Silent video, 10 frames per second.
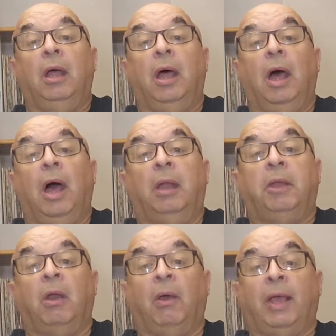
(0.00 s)

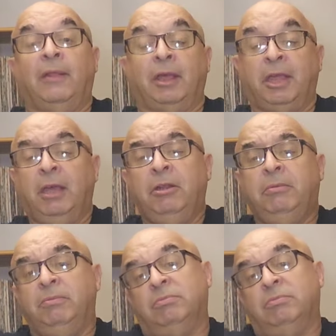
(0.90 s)
don't like how they sounded,